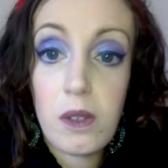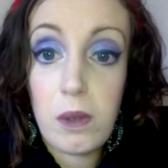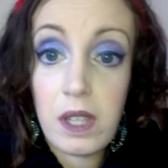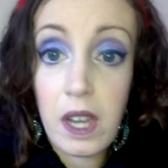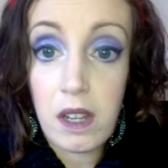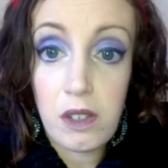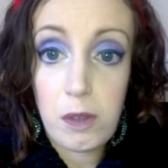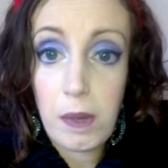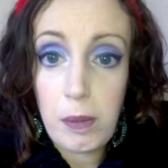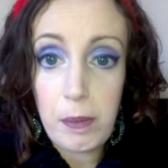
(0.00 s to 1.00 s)
Yeah, and just
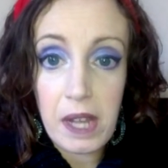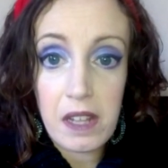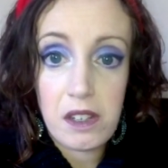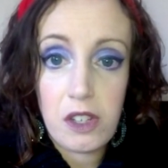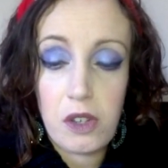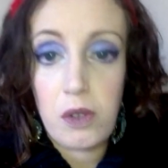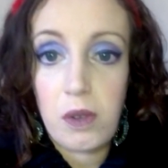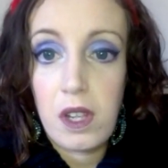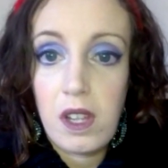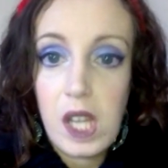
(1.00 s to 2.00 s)
be prepared to
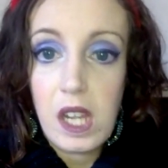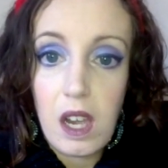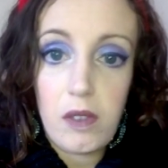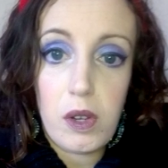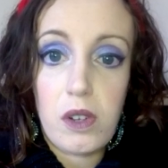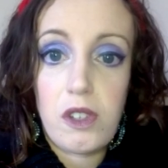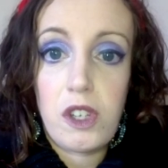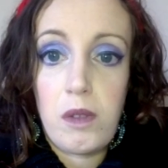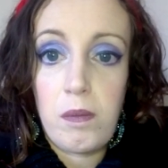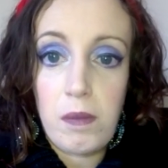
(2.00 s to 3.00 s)
have your
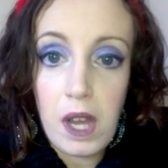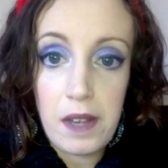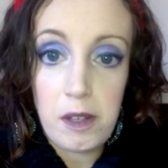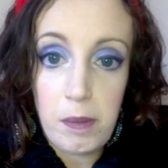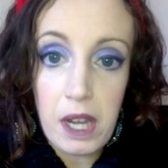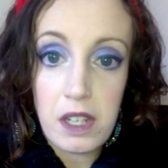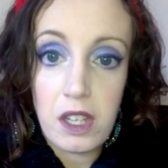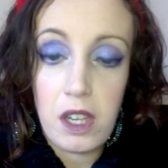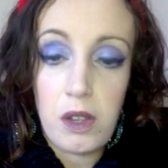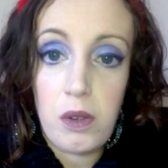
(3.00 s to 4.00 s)
costume handed back to
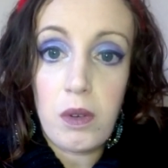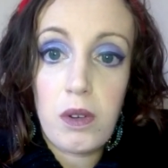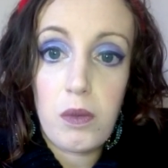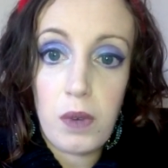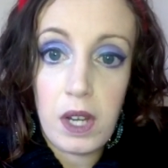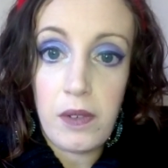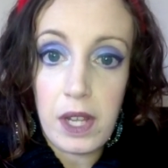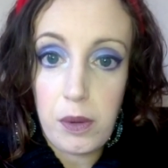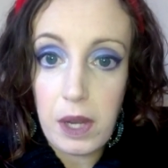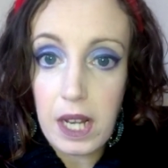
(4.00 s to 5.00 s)
you really, really
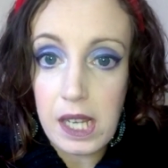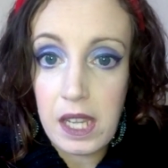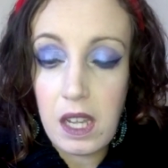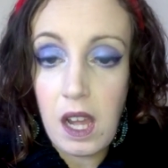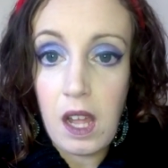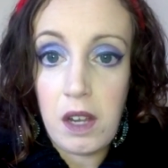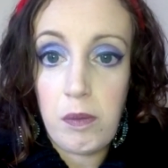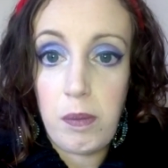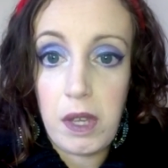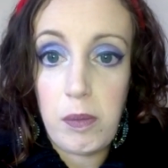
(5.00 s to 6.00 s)
quickly, and
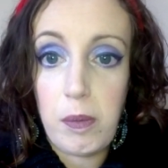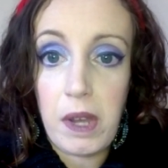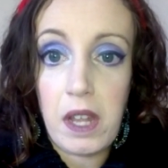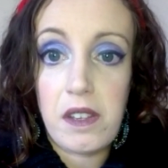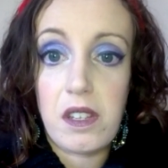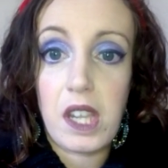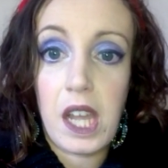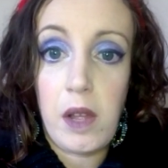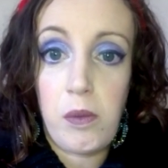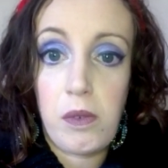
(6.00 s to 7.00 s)
be prepared to
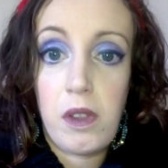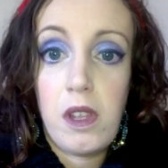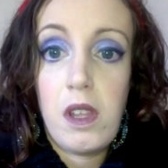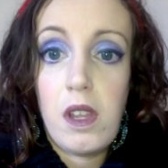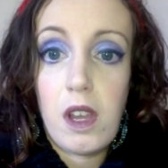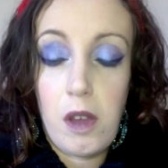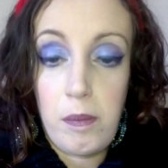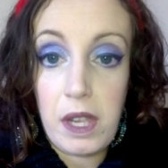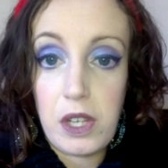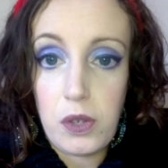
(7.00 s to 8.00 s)
count and
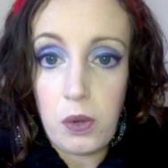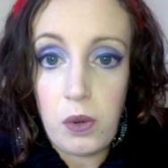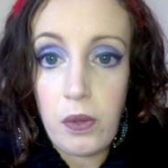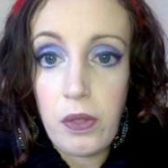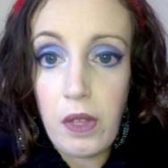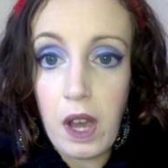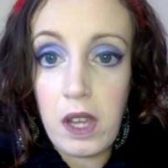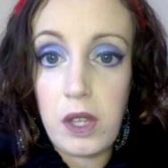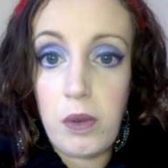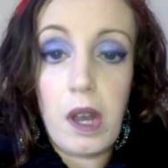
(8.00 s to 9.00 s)
make sure that
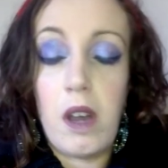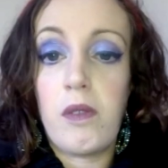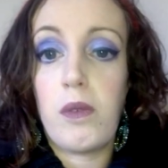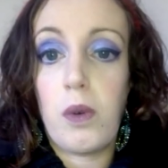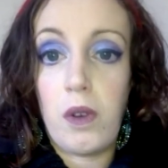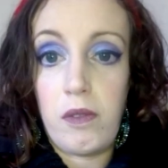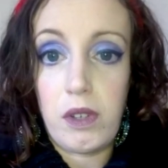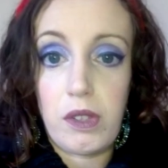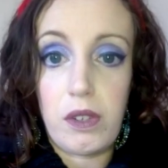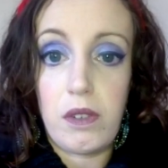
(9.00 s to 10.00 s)
you have all of your
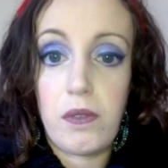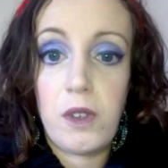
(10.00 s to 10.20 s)
stuff